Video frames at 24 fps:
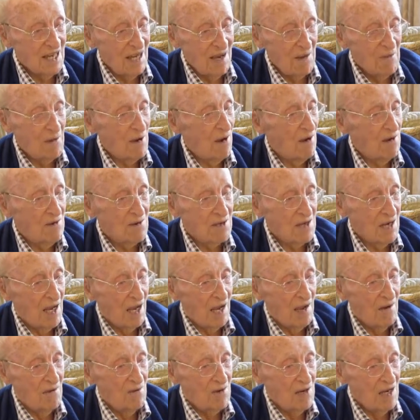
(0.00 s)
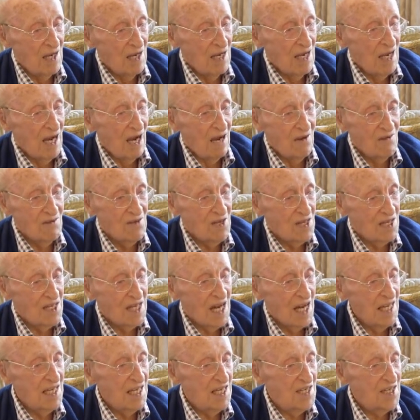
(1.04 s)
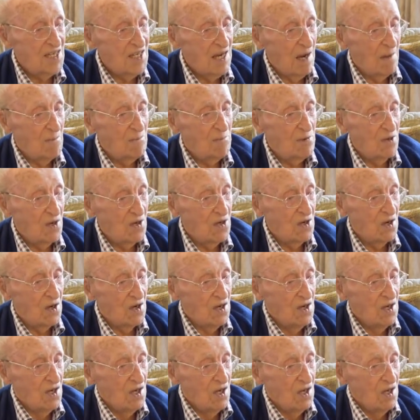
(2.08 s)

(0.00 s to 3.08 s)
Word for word: I, I, I, I was a tennis champion